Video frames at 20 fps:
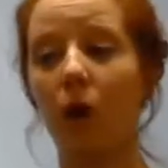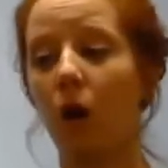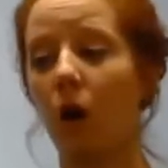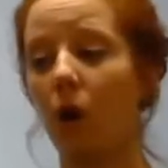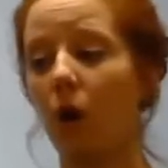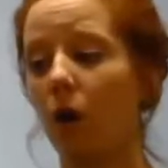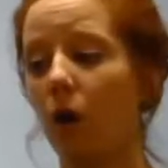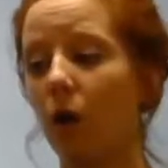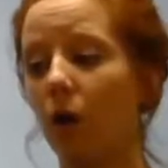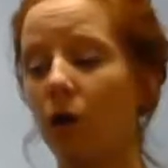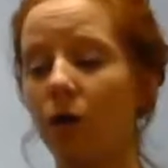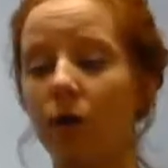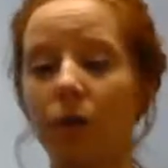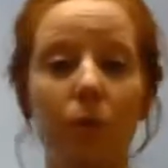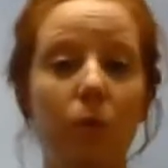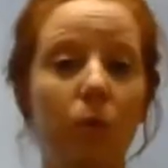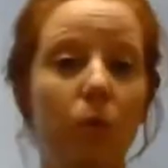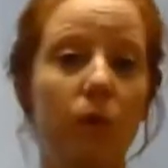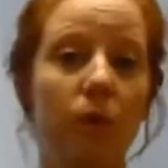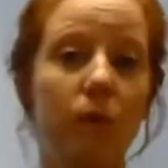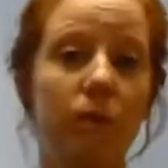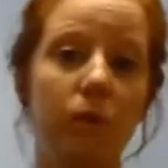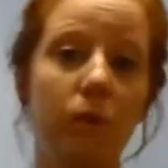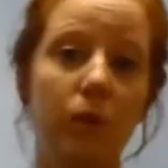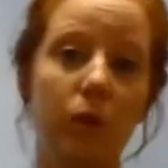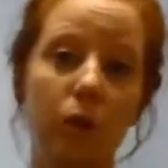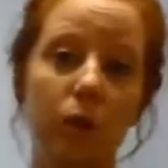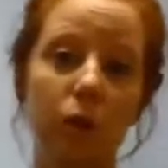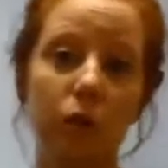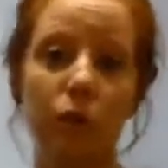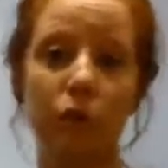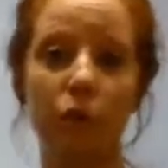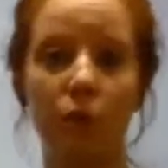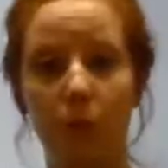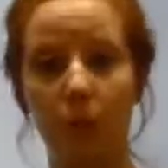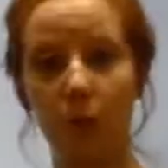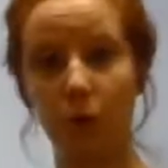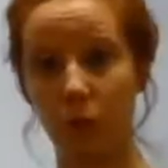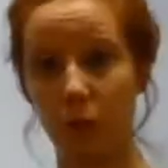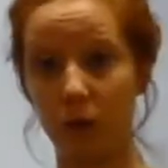are, number one,
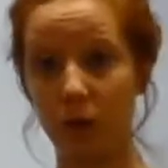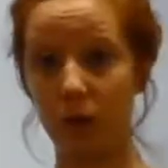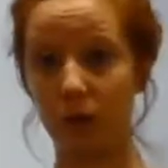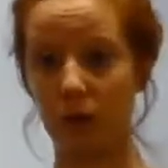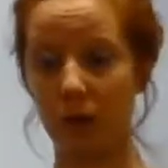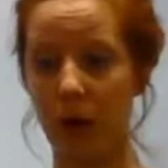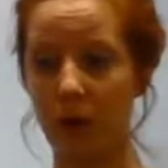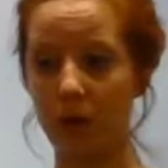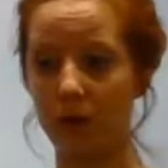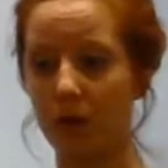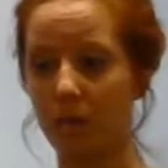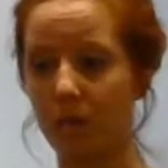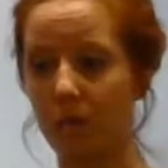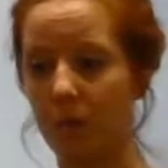super annoying to write.